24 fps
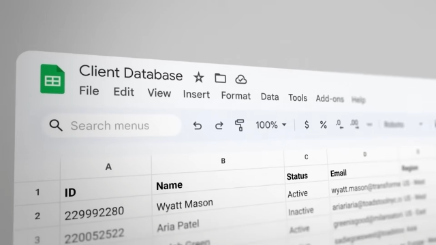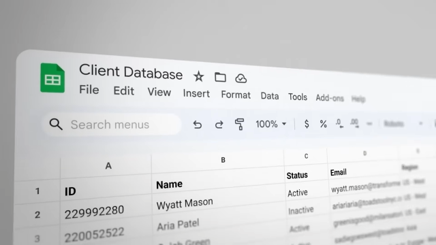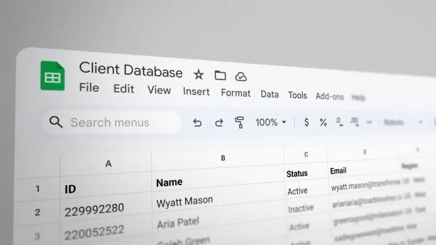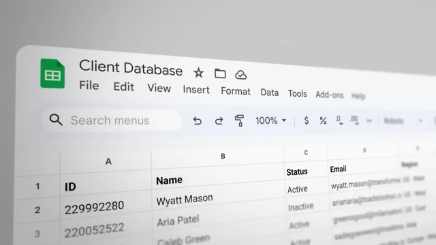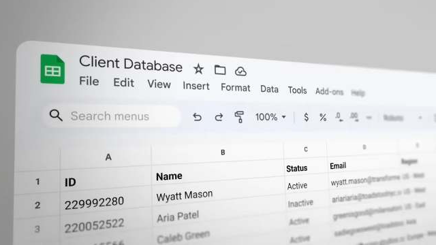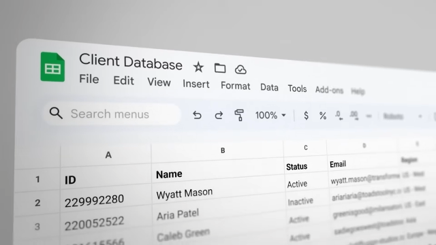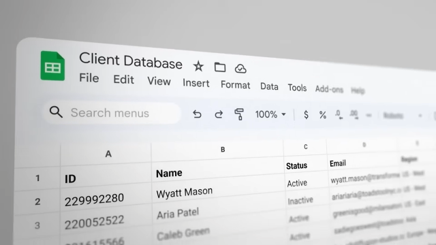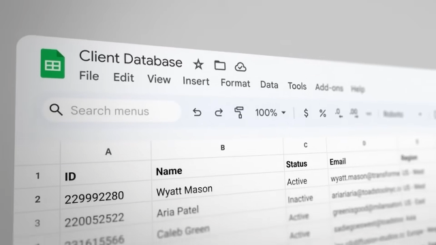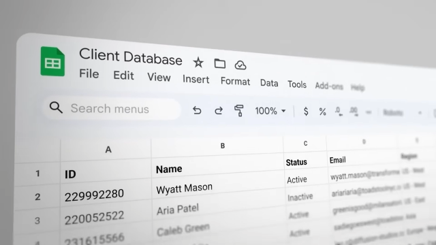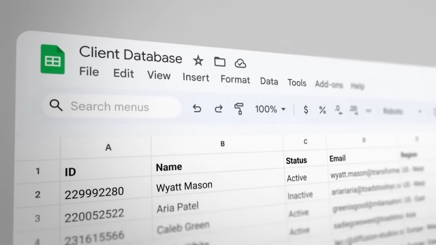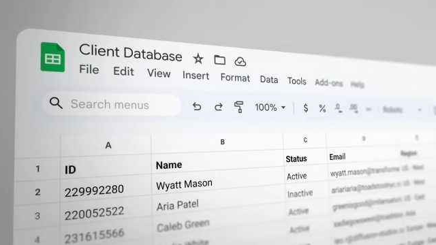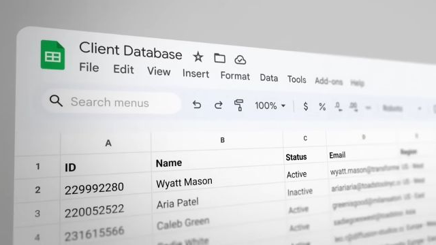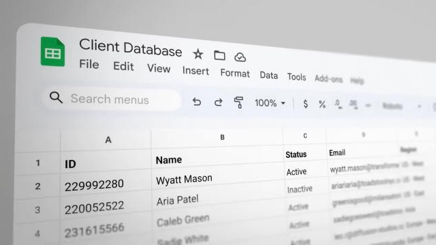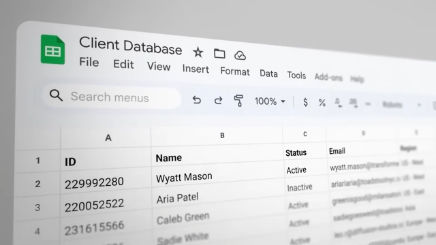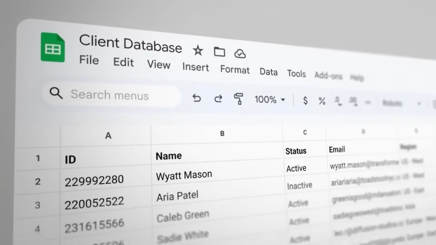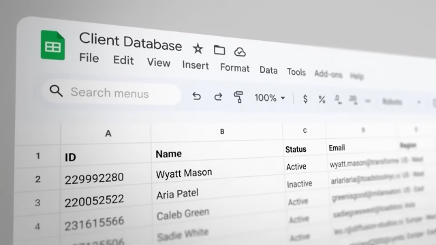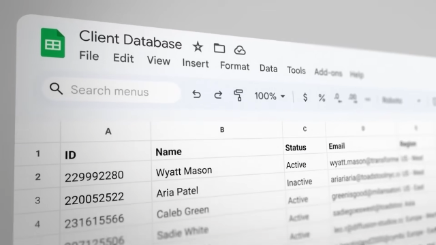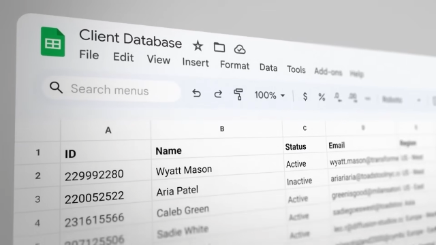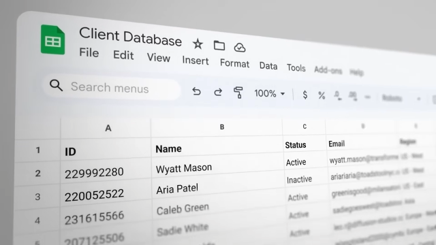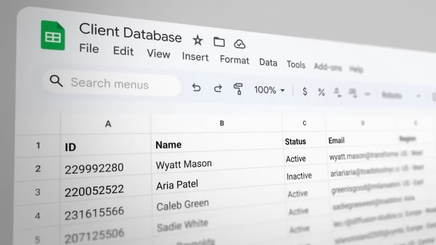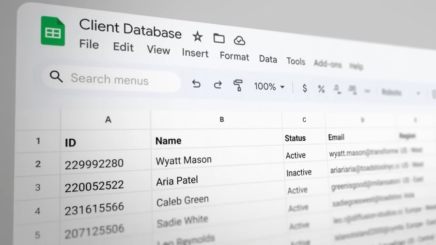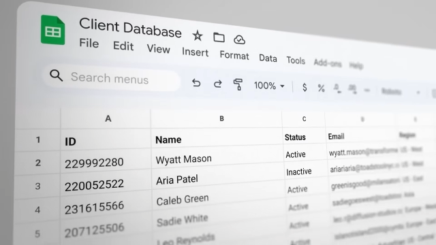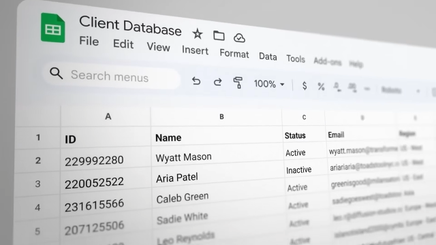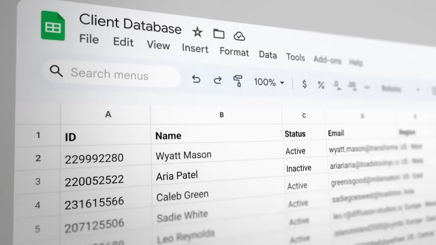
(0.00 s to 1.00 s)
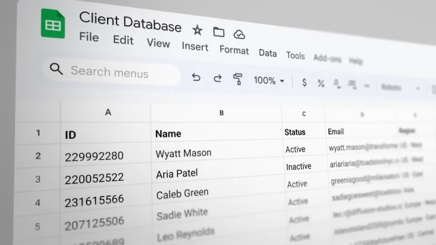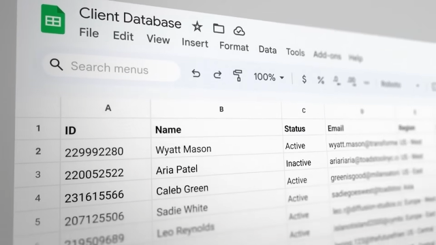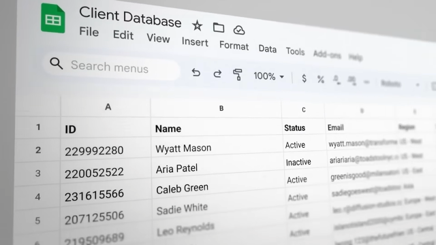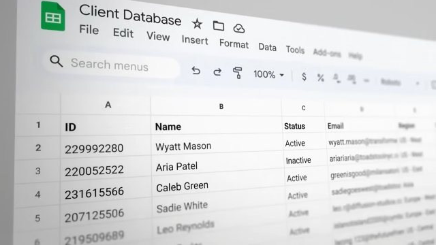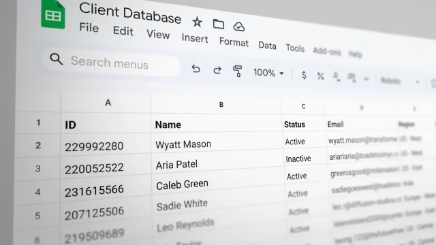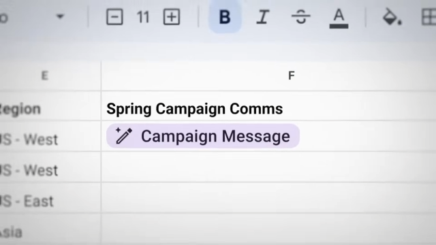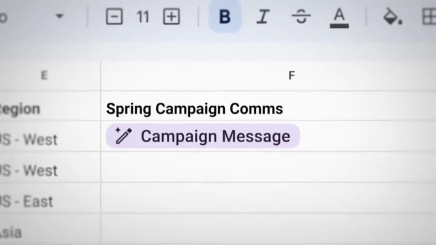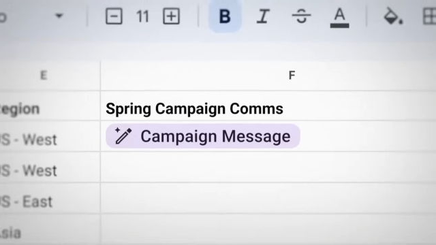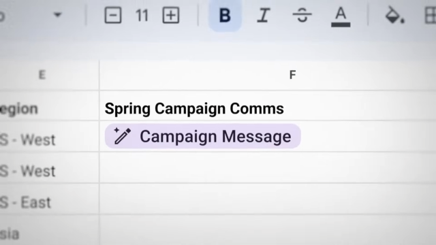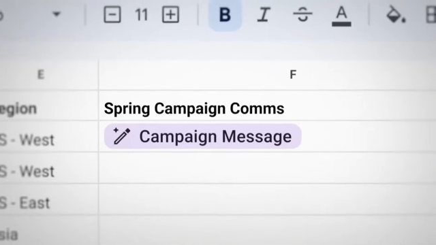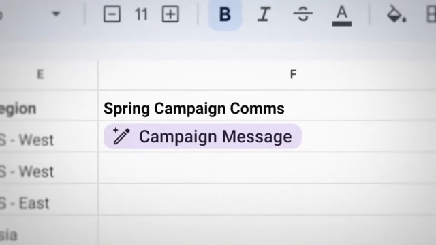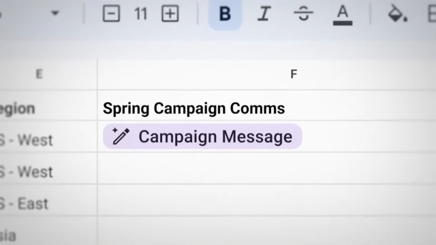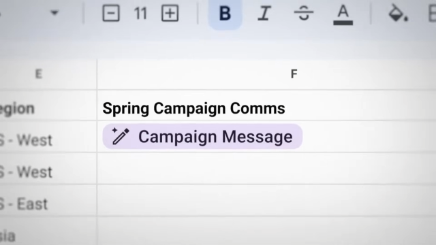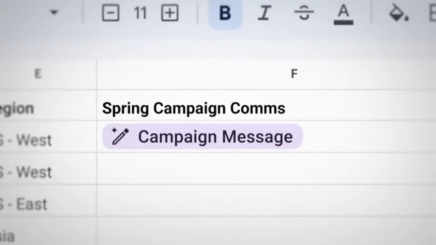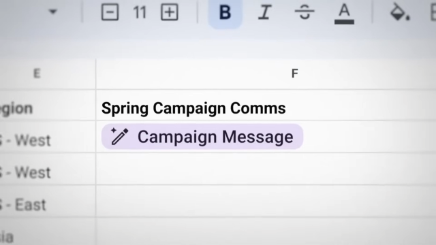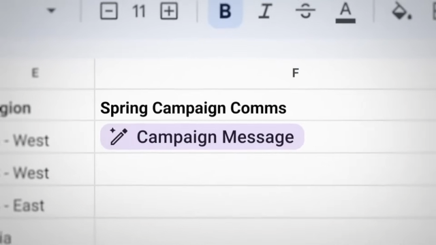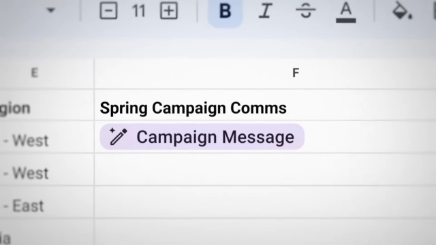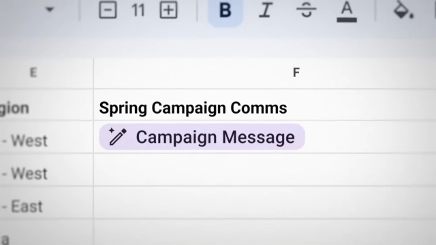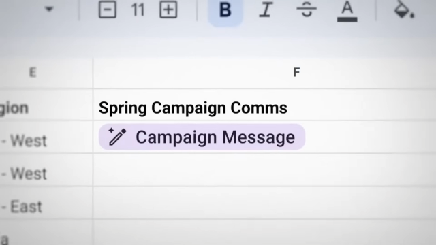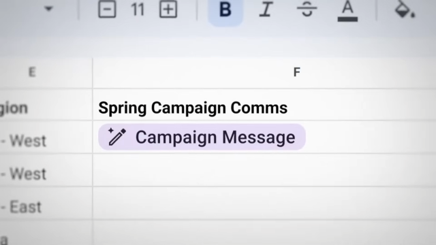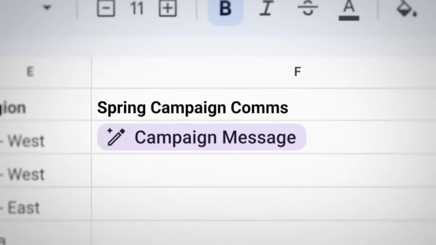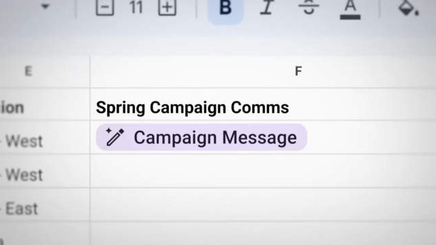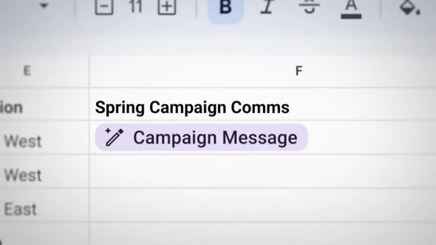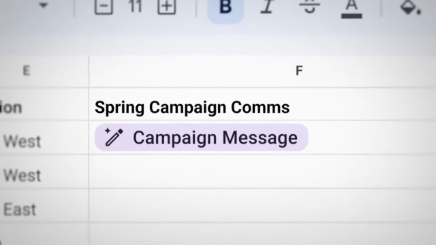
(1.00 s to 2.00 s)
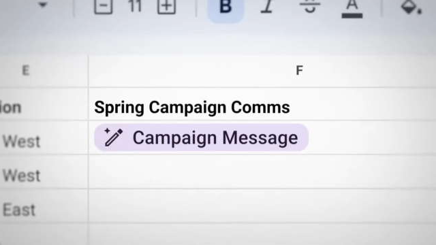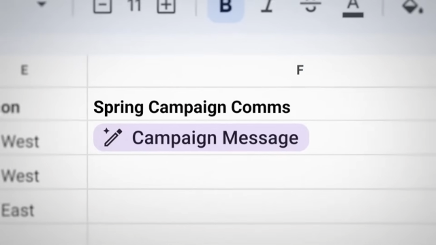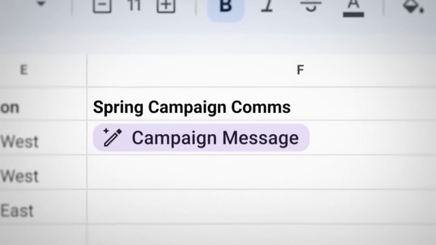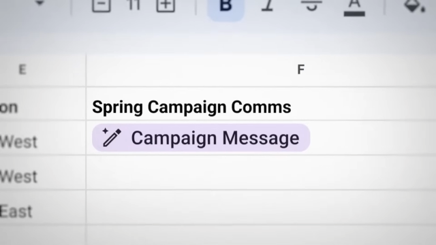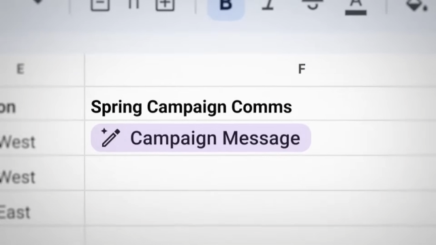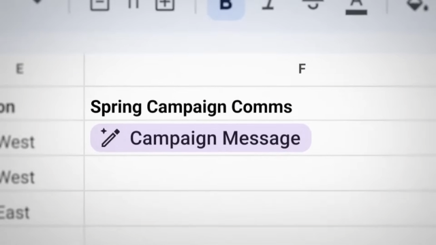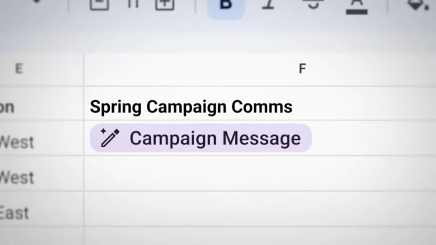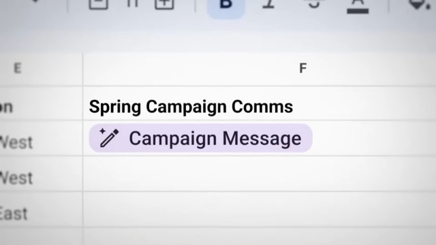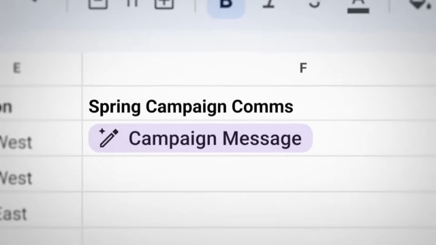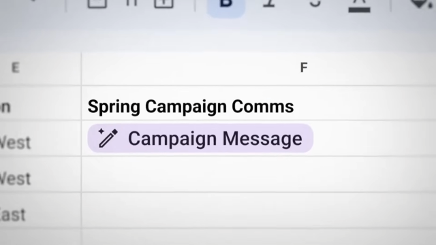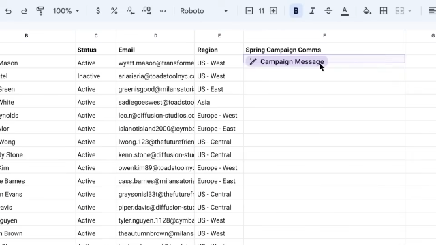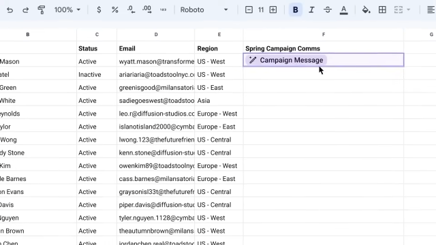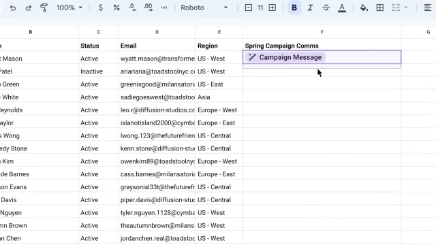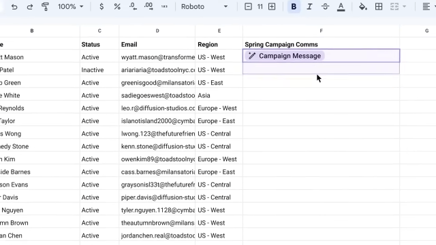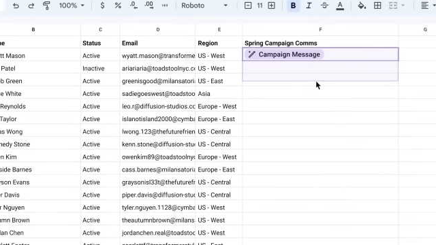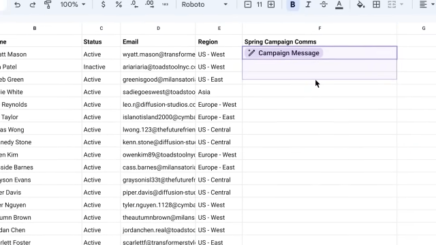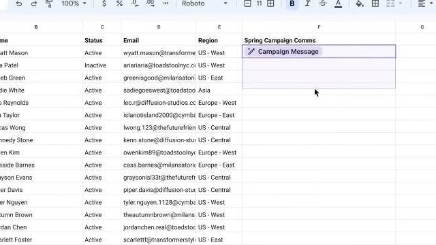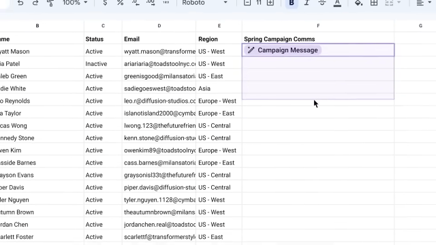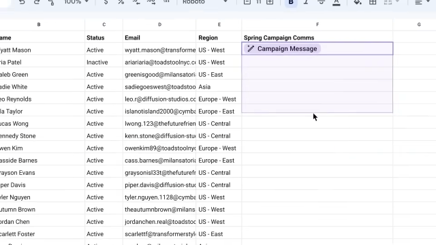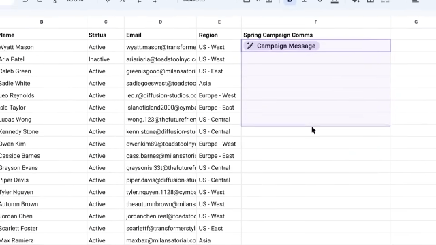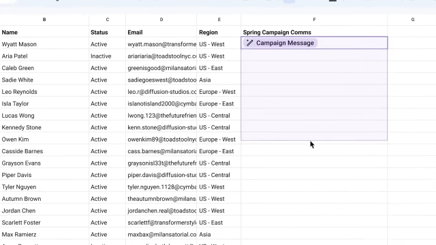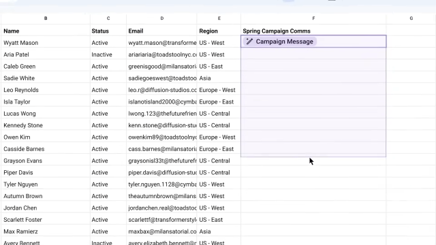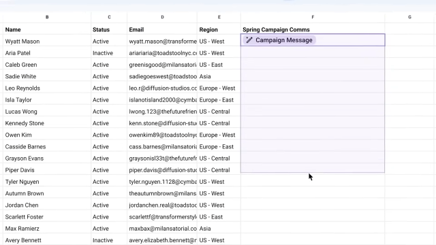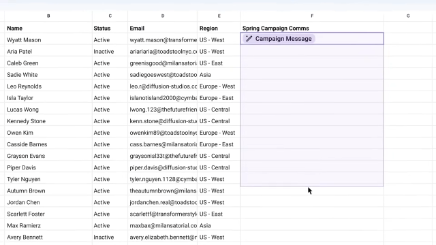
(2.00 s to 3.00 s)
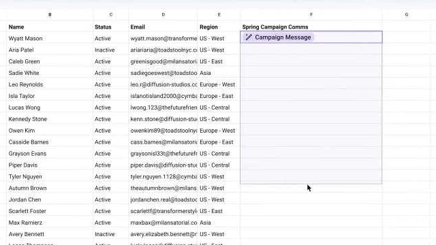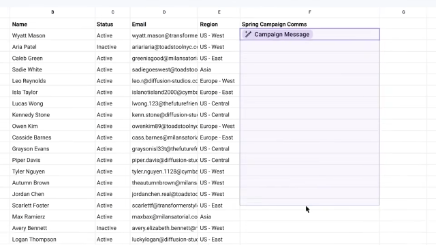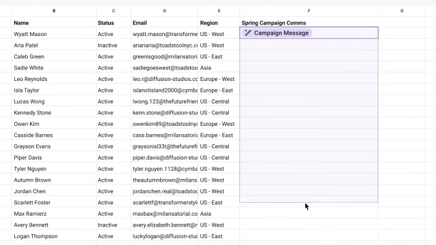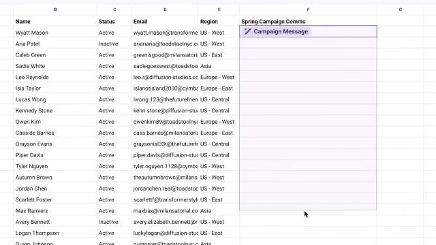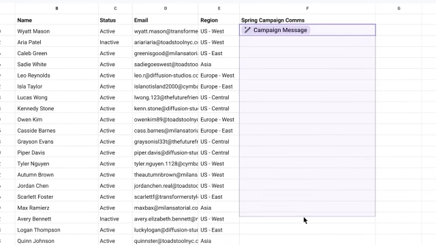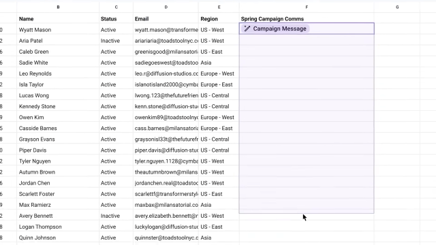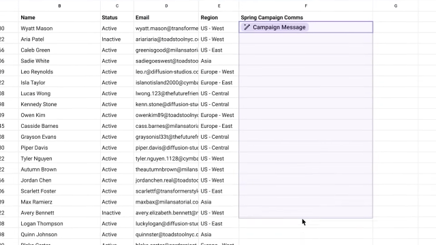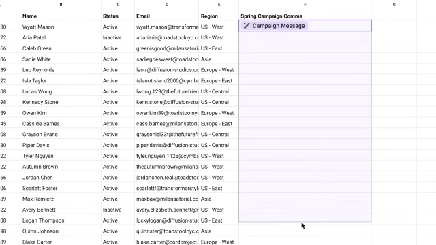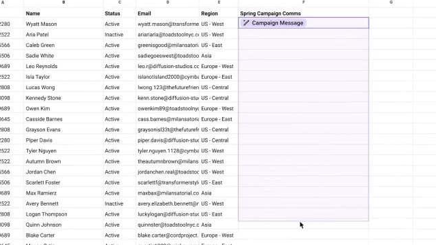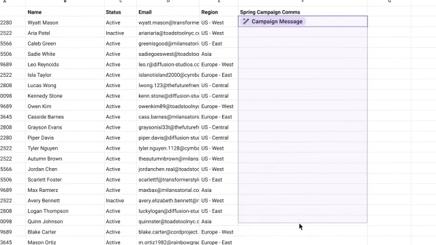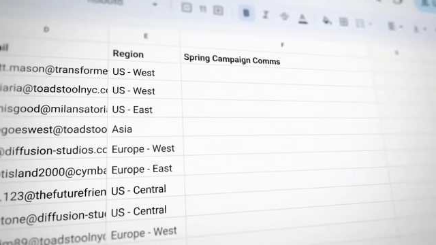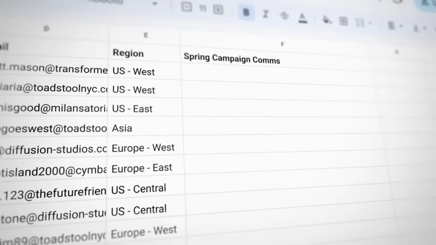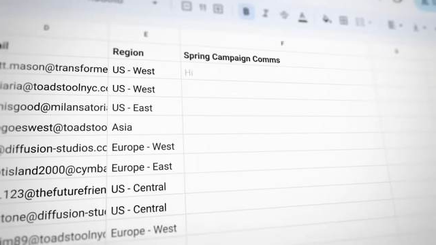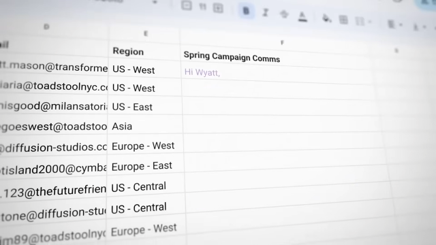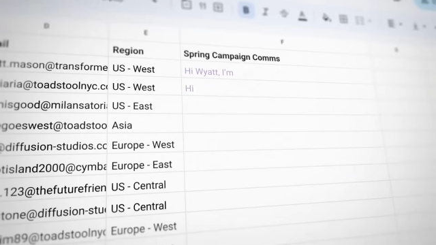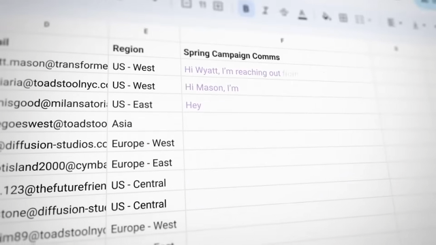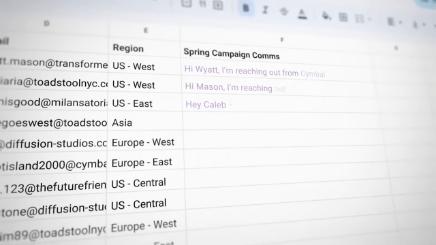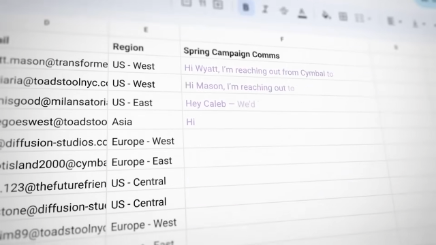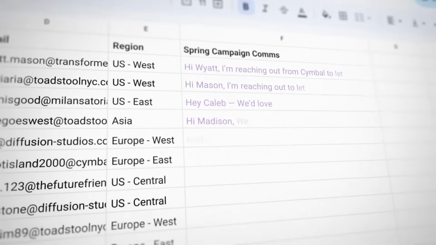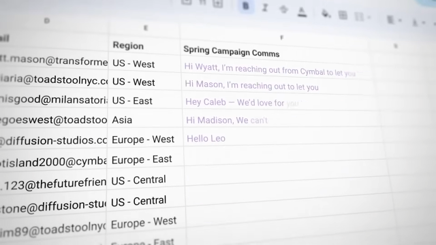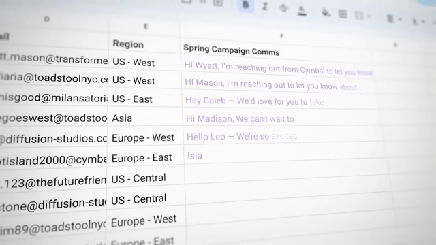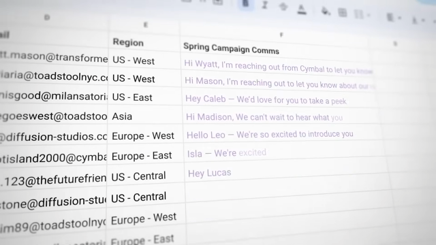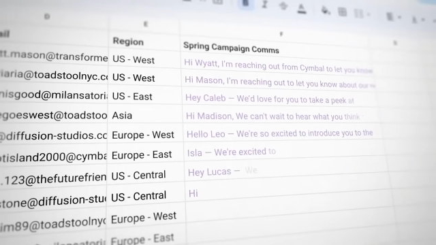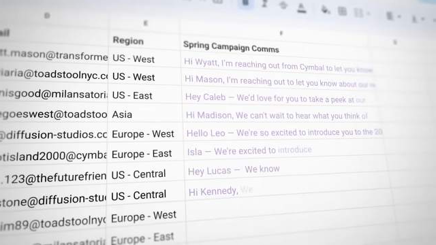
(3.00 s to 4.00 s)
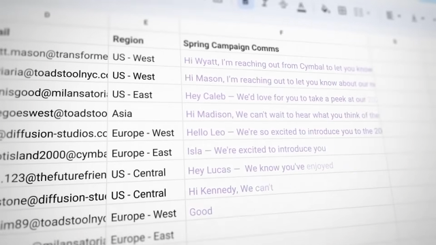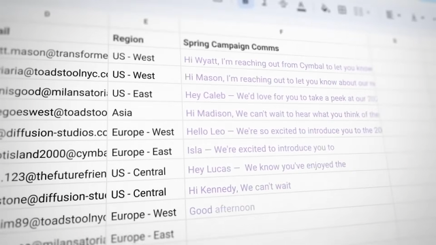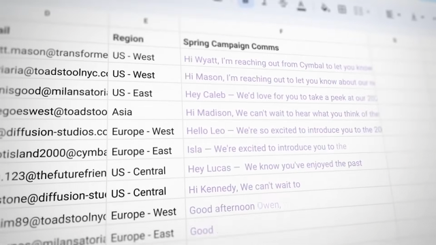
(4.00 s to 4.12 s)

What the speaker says: [unreadable: no face in view]